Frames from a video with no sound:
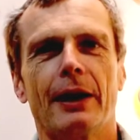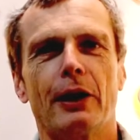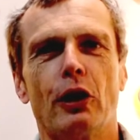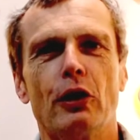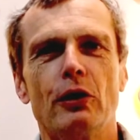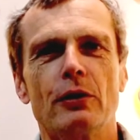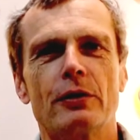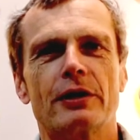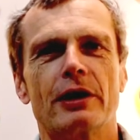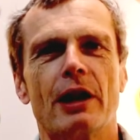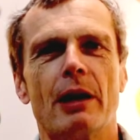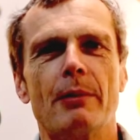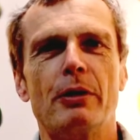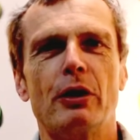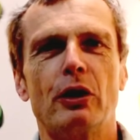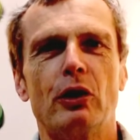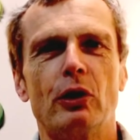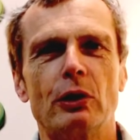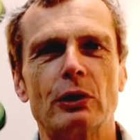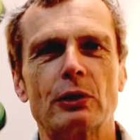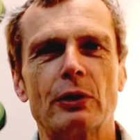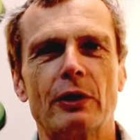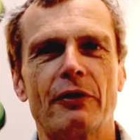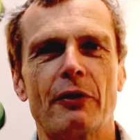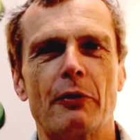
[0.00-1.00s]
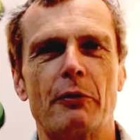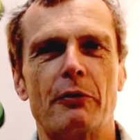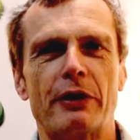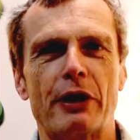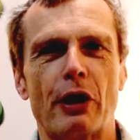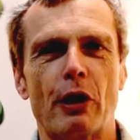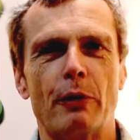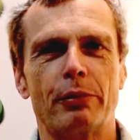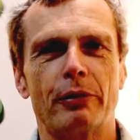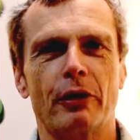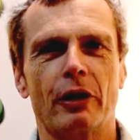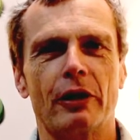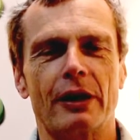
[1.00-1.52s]
Hello, Simon Gawesworth from
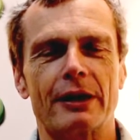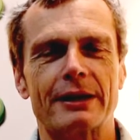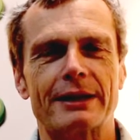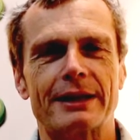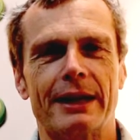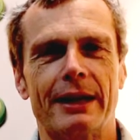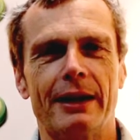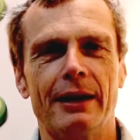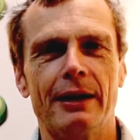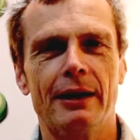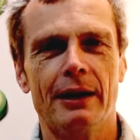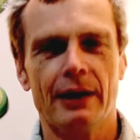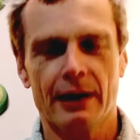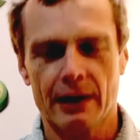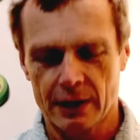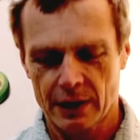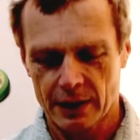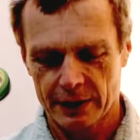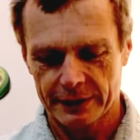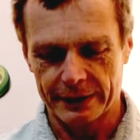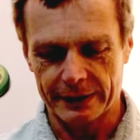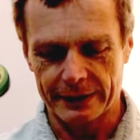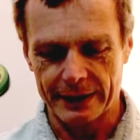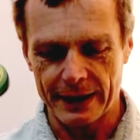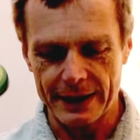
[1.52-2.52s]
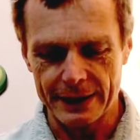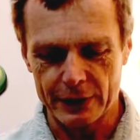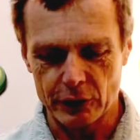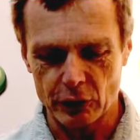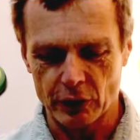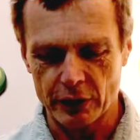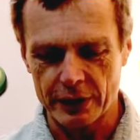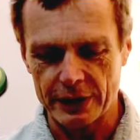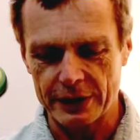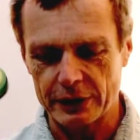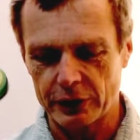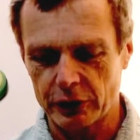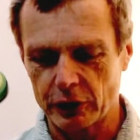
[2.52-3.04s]
RIO Products here. Today
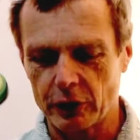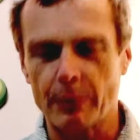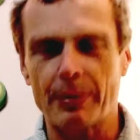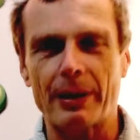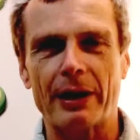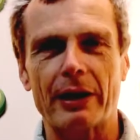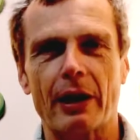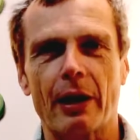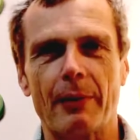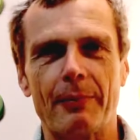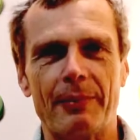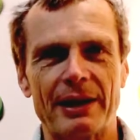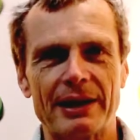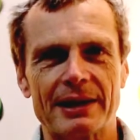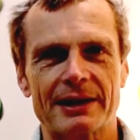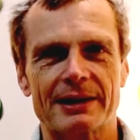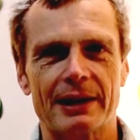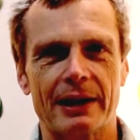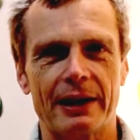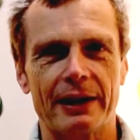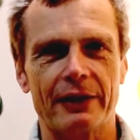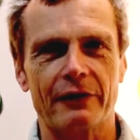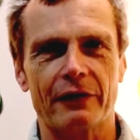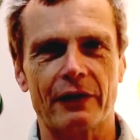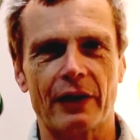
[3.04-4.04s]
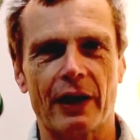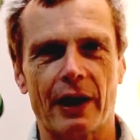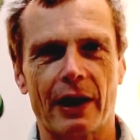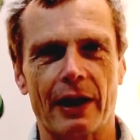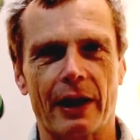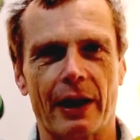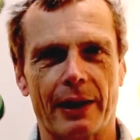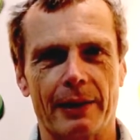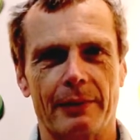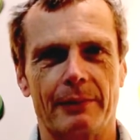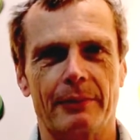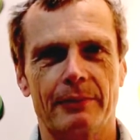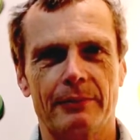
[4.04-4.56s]
talking to you about our best-selling fly
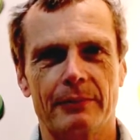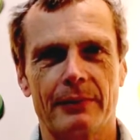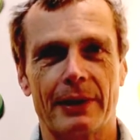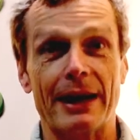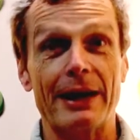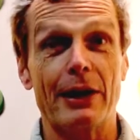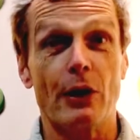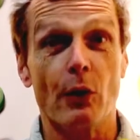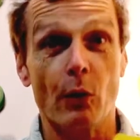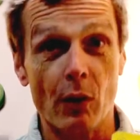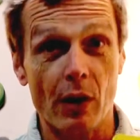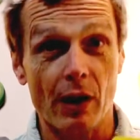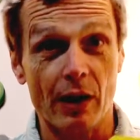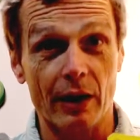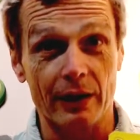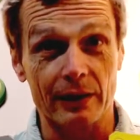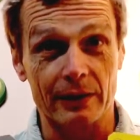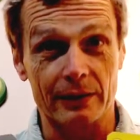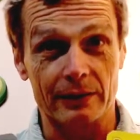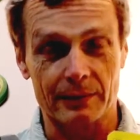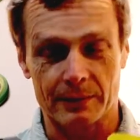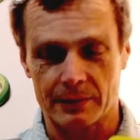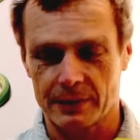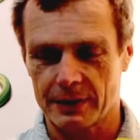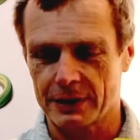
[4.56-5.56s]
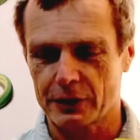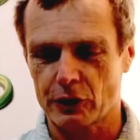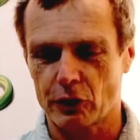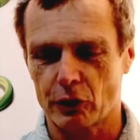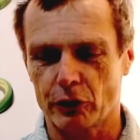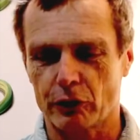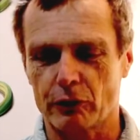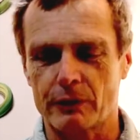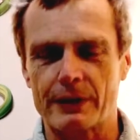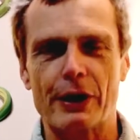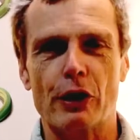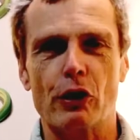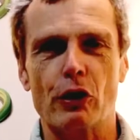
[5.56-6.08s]
line in the world. It's
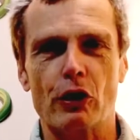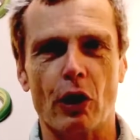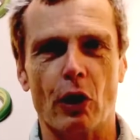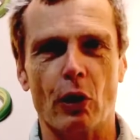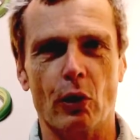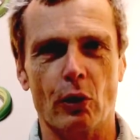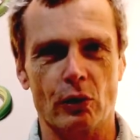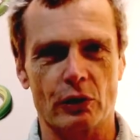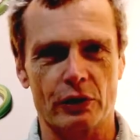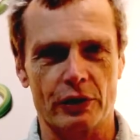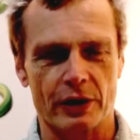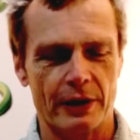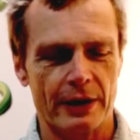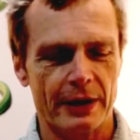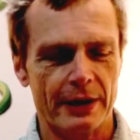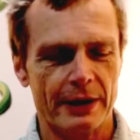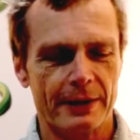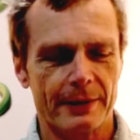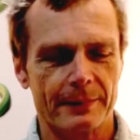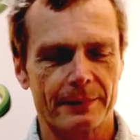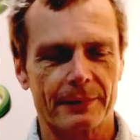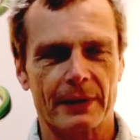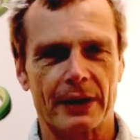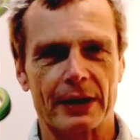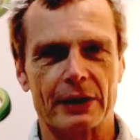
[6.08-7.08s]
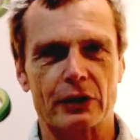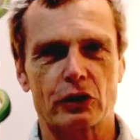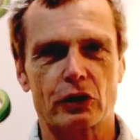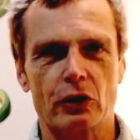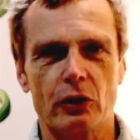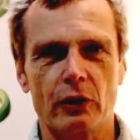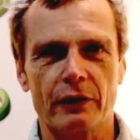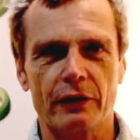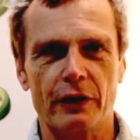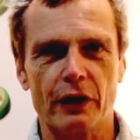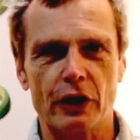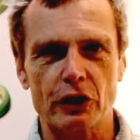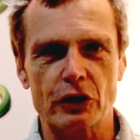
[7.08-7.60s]
called the RIO Gold. There's
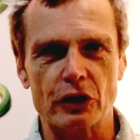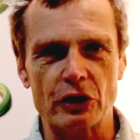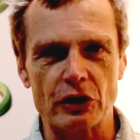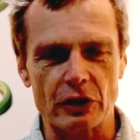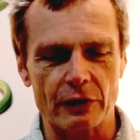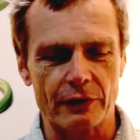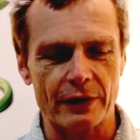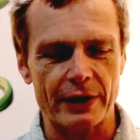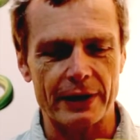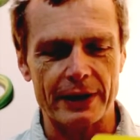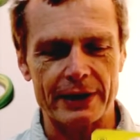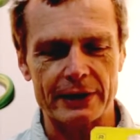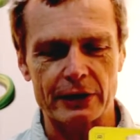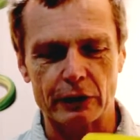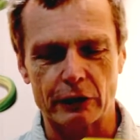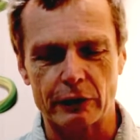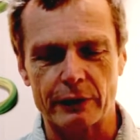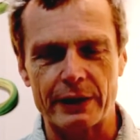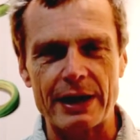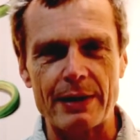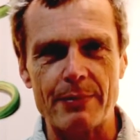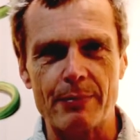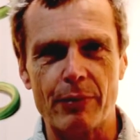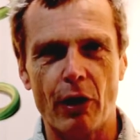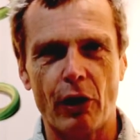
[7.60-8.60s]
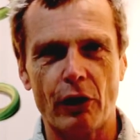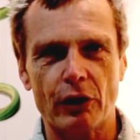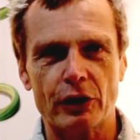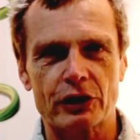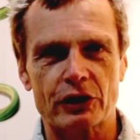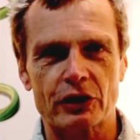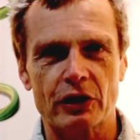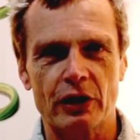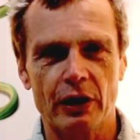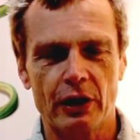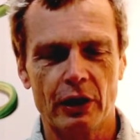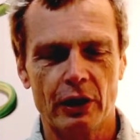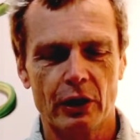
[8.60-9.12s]
two versions of it. There's a green
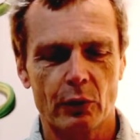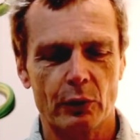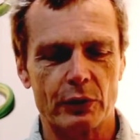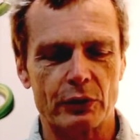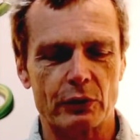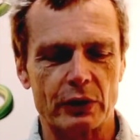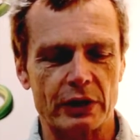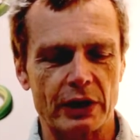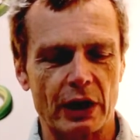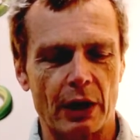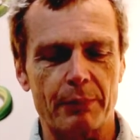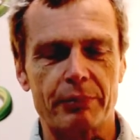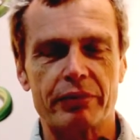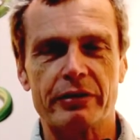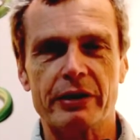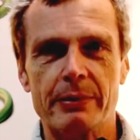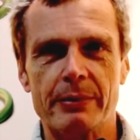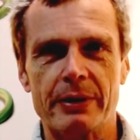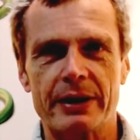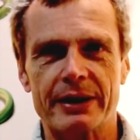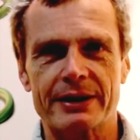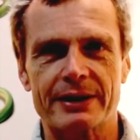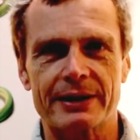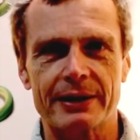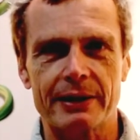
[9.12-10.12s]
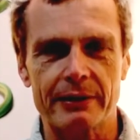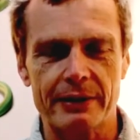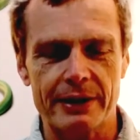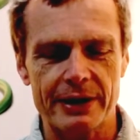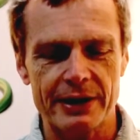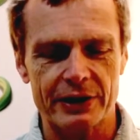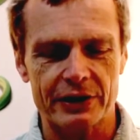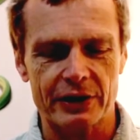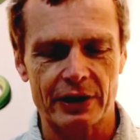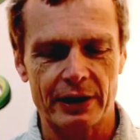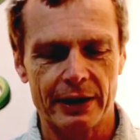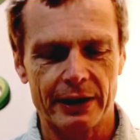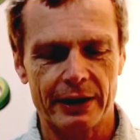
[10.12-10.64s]
box, which is our premier
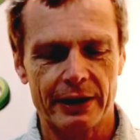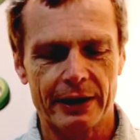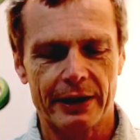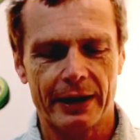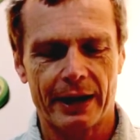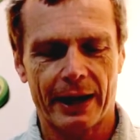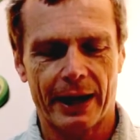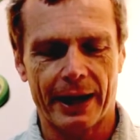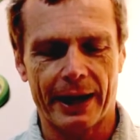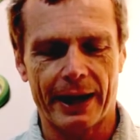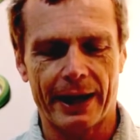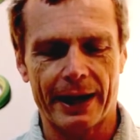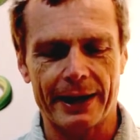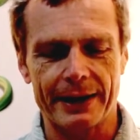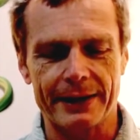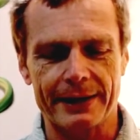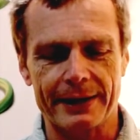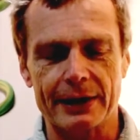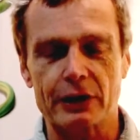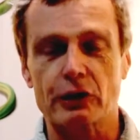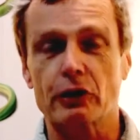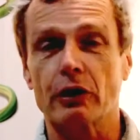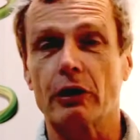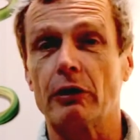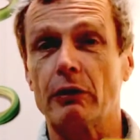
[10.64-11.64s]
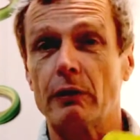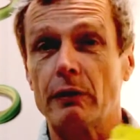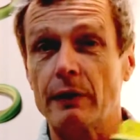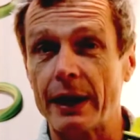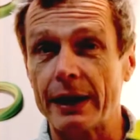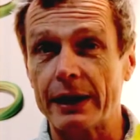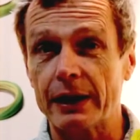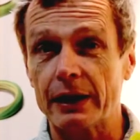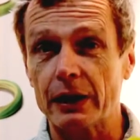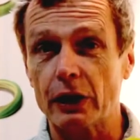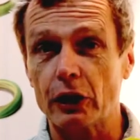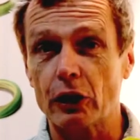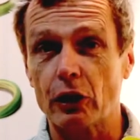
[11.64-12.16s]
series, and that's got a
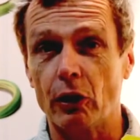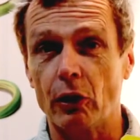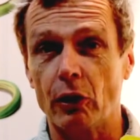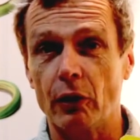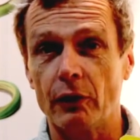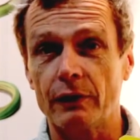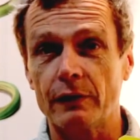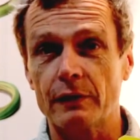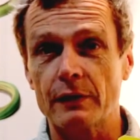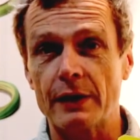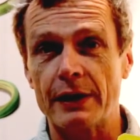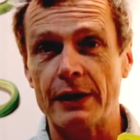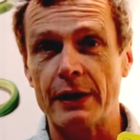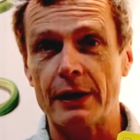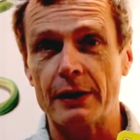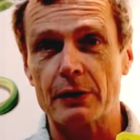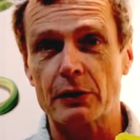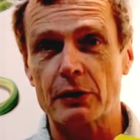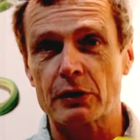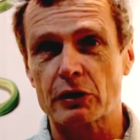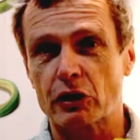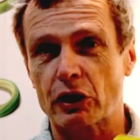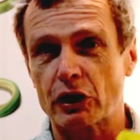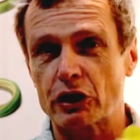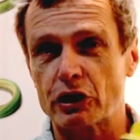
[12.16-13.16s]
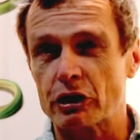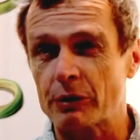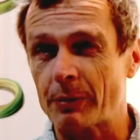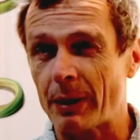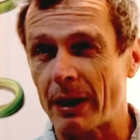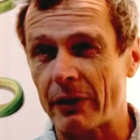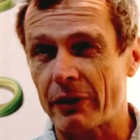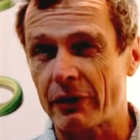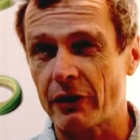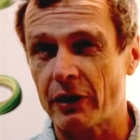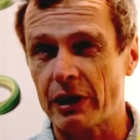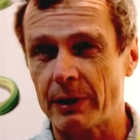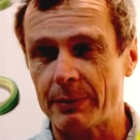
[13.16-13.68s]
regular core in it that stretches
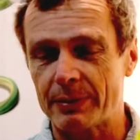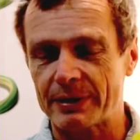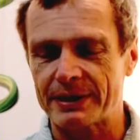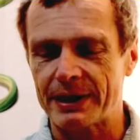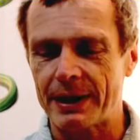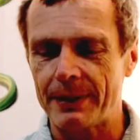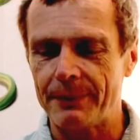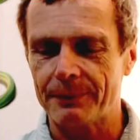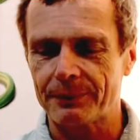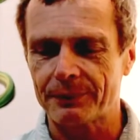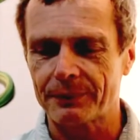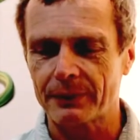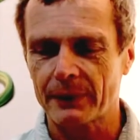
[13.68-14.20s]
about 30%.